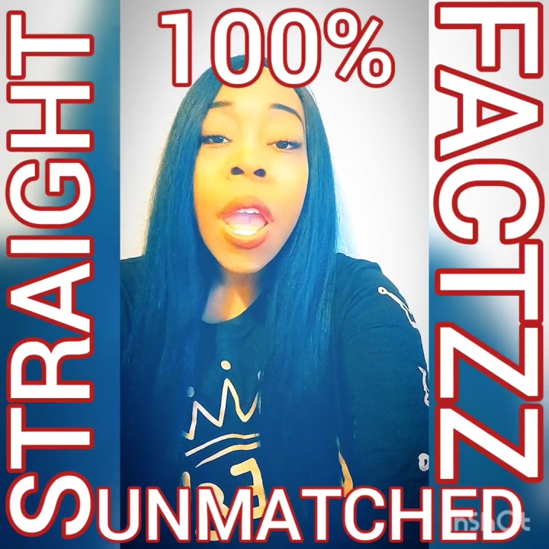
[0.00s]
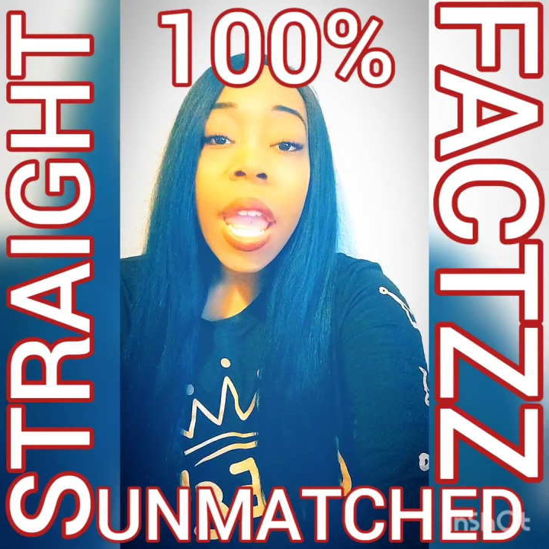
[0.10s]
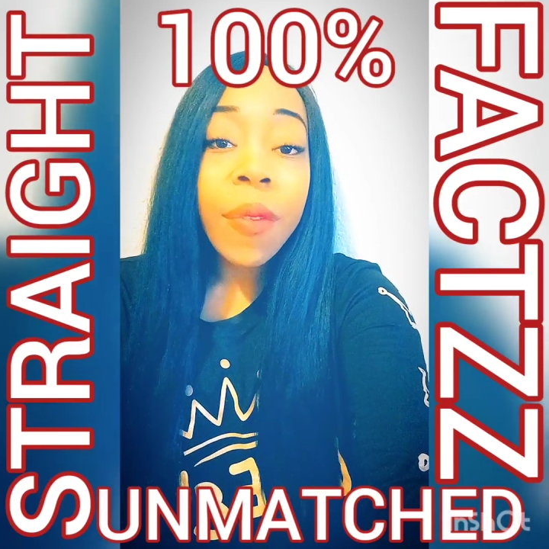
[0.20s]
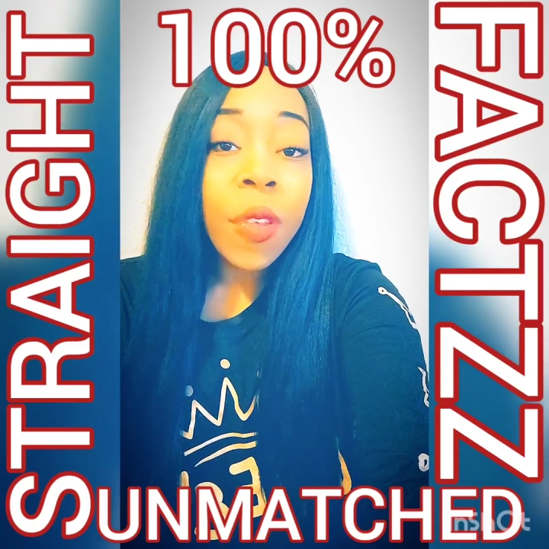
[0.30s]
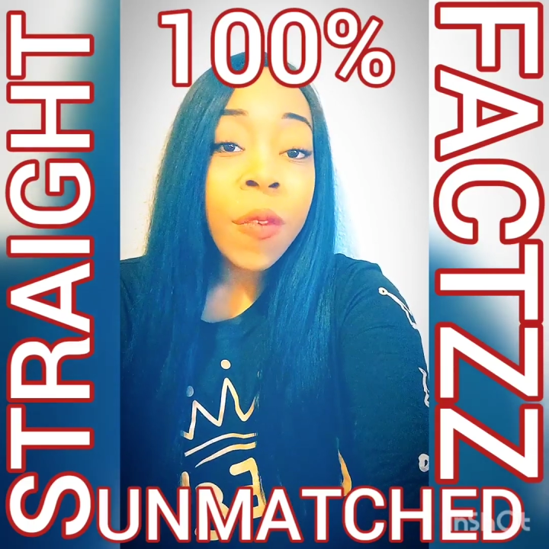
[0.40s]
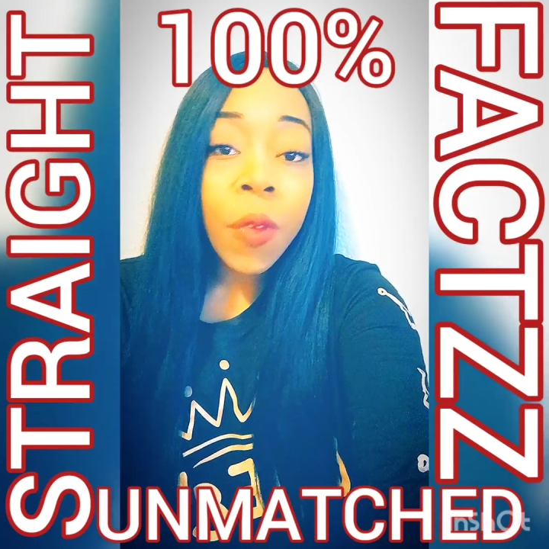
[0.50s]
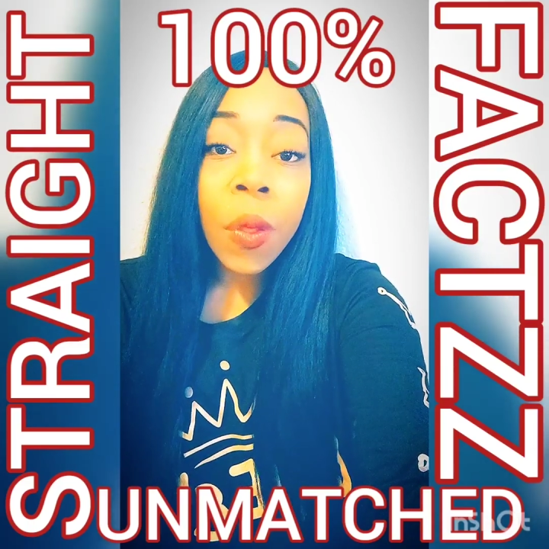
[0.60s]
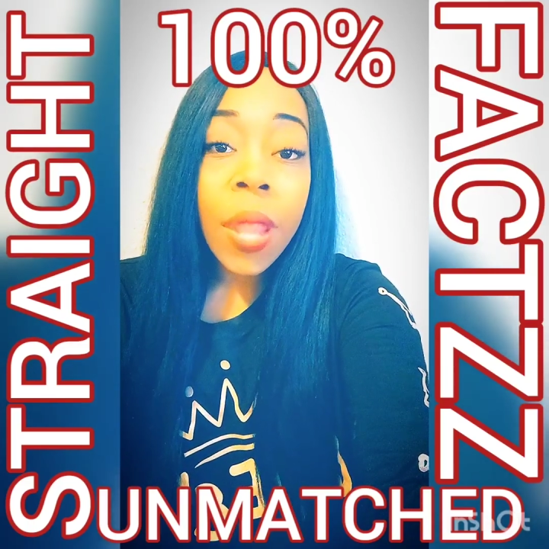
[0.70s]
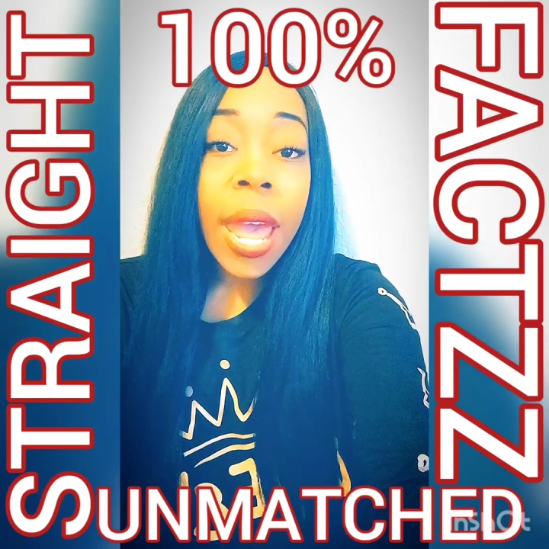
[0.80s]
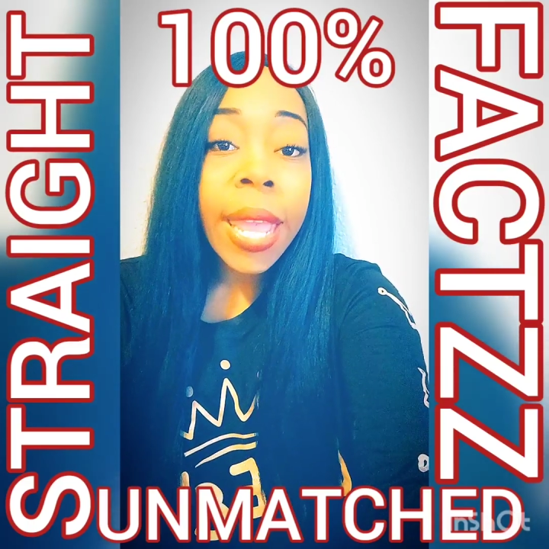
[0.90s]
If you feel
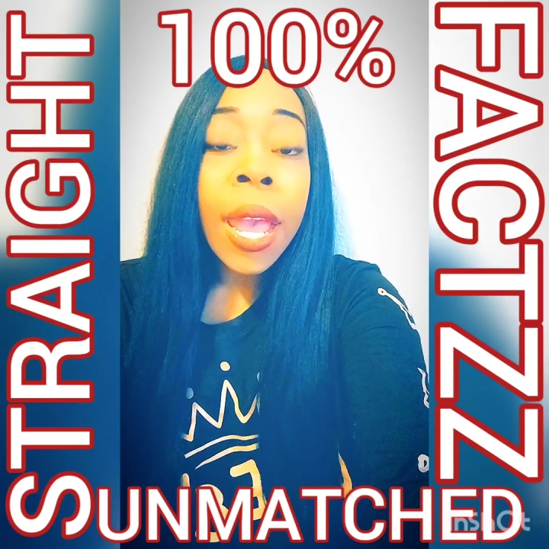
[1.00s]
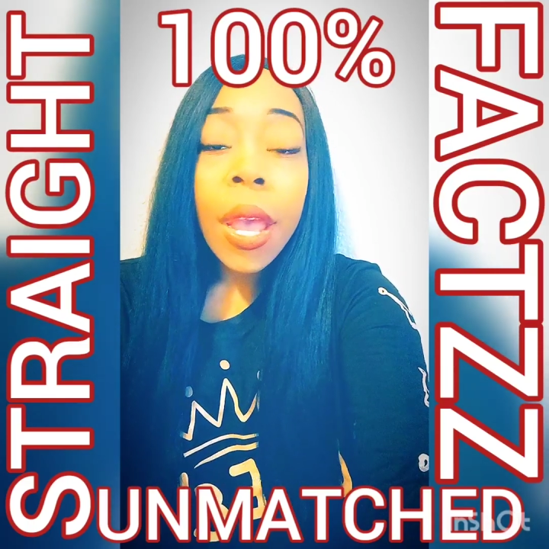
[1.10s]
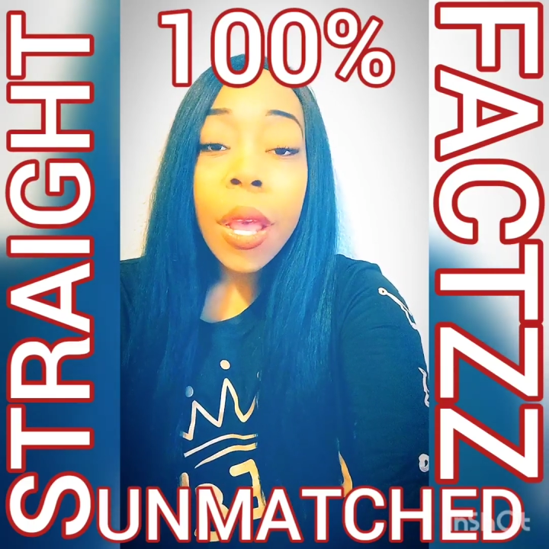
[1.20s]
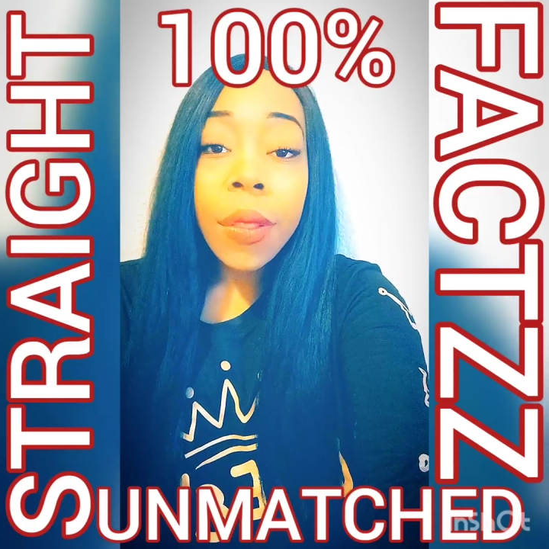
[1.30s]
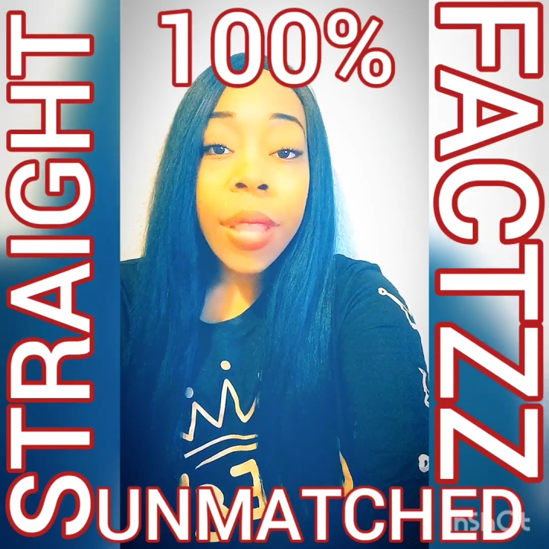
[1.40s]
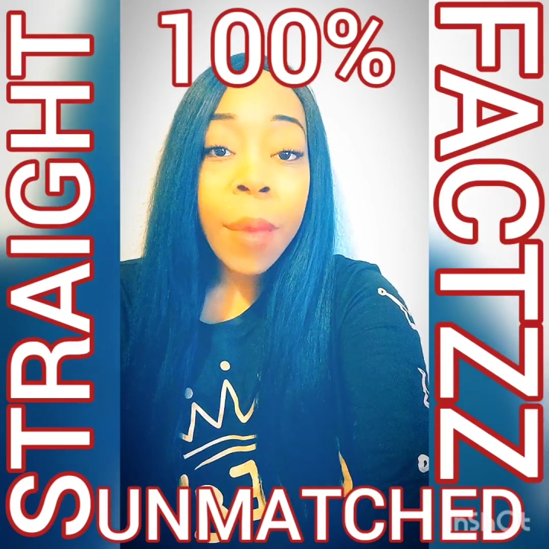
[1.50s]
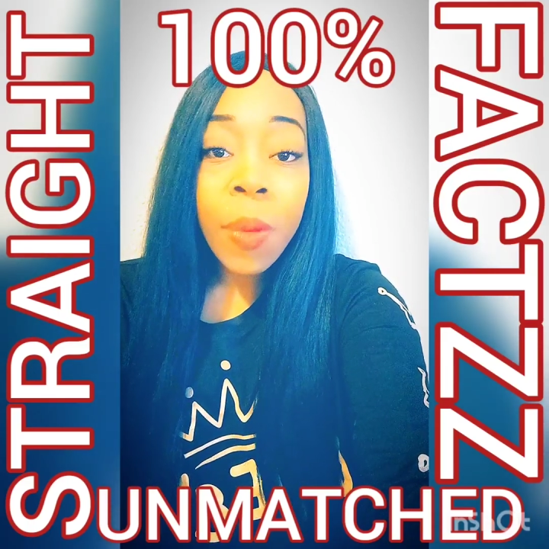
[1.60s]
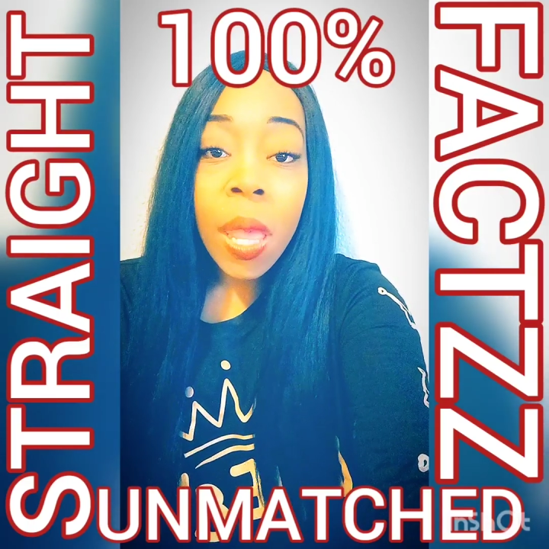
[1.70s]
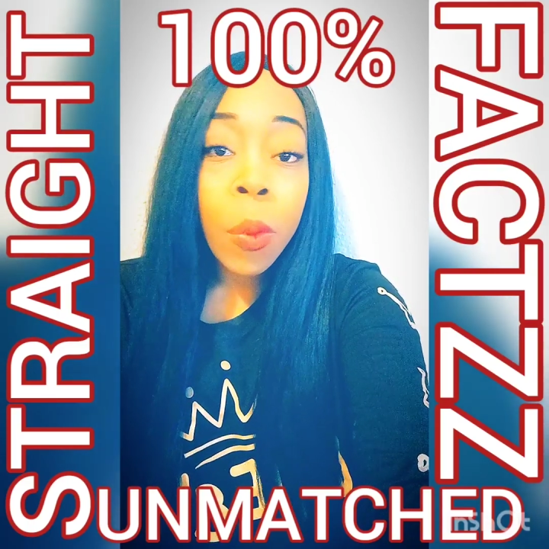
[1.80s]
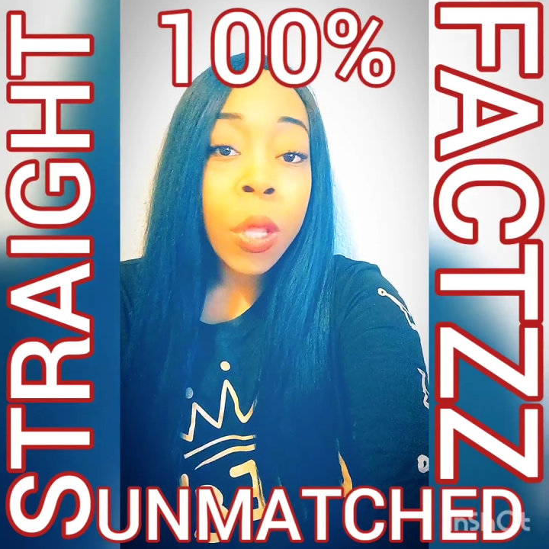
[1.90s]
like that
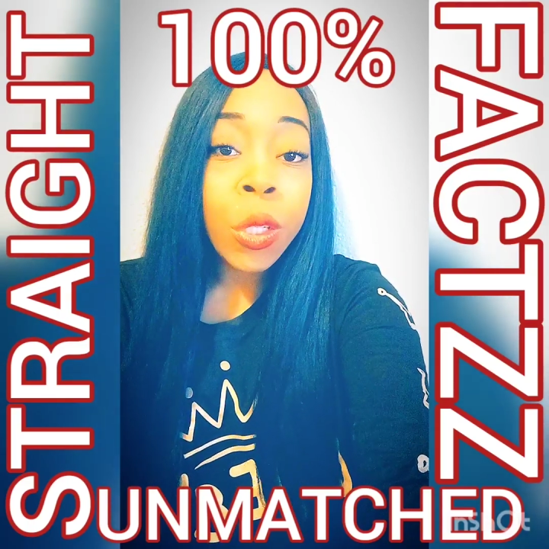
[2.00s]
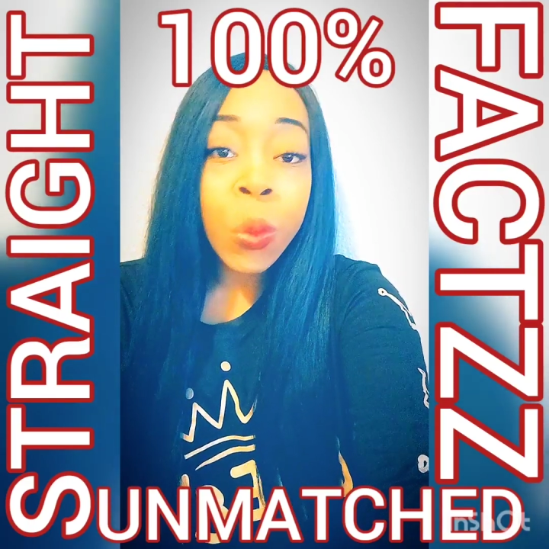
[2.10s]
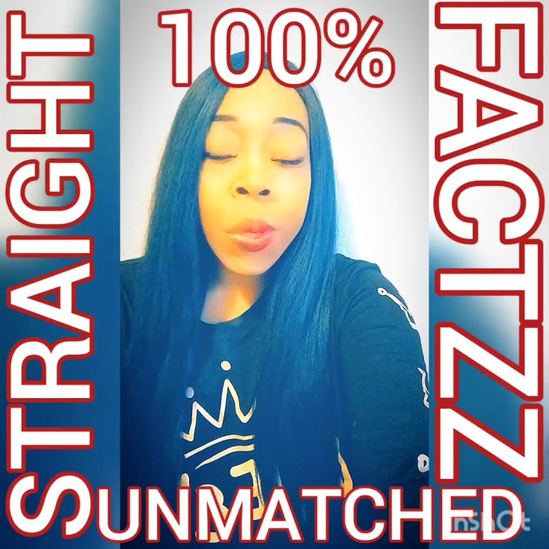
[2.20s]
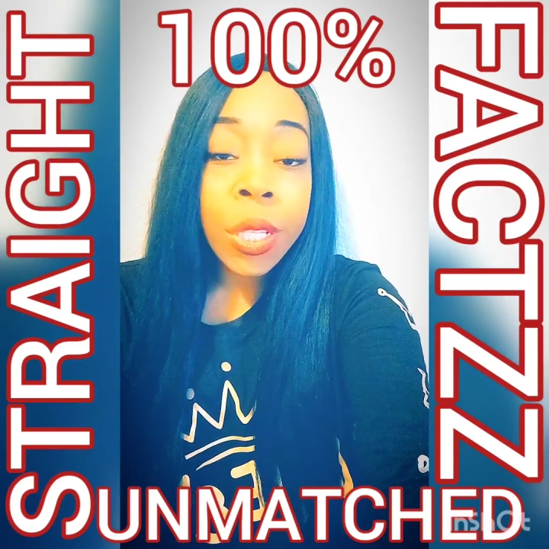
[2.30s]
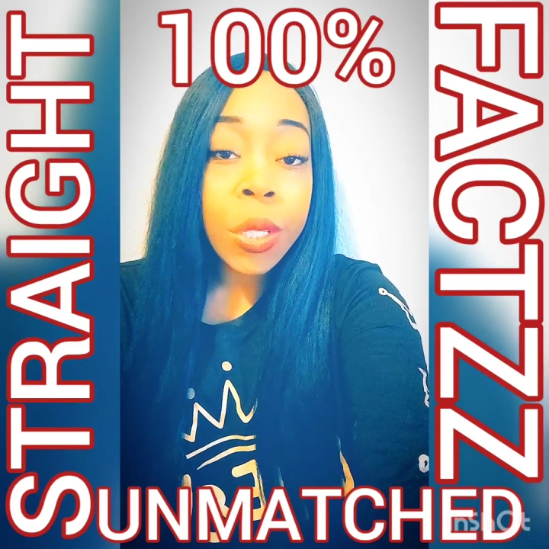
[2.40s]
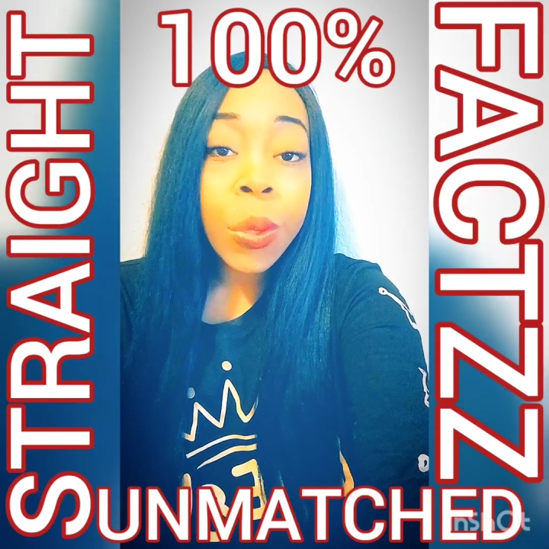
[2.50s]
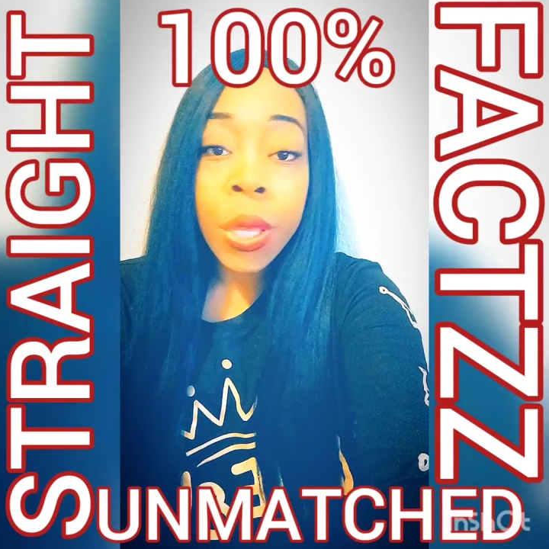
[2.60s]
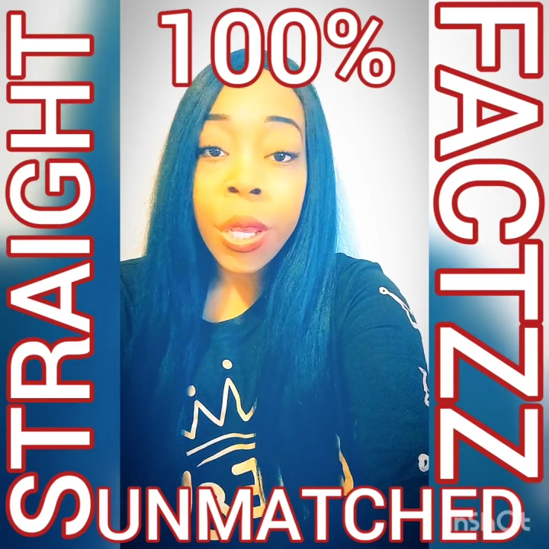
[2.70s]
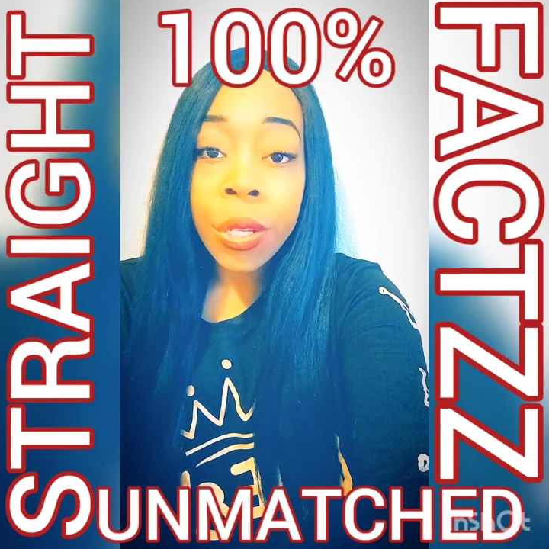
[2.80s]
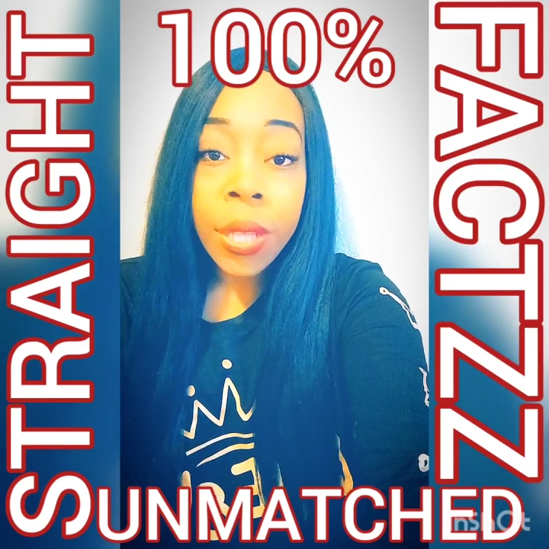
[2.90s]
people are doing this to you
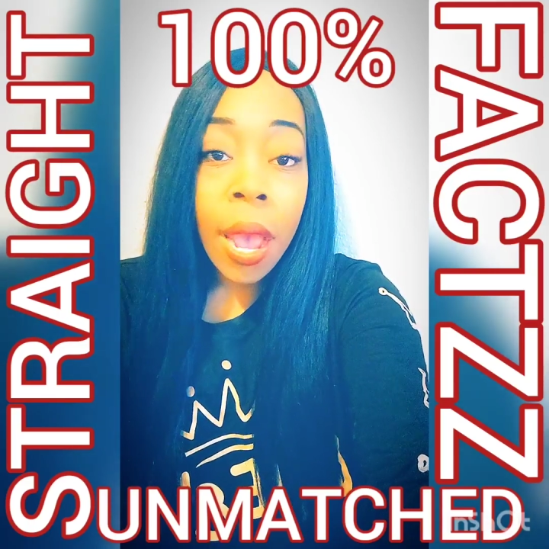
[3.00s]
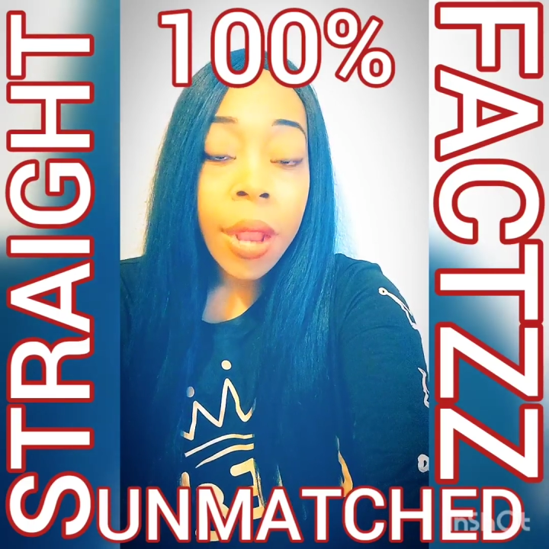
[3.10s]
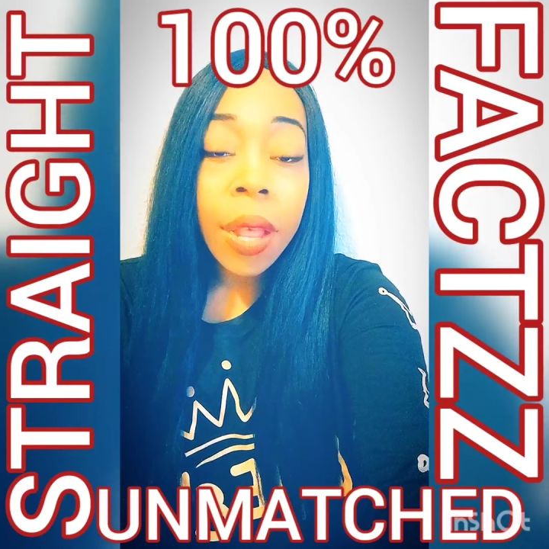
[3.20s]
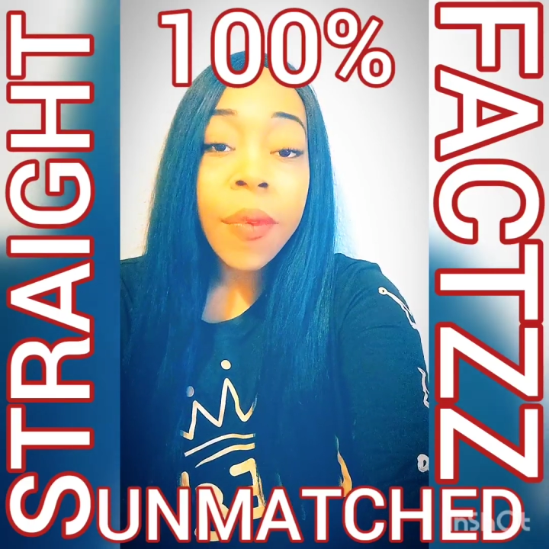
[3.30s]
and you're tired of it,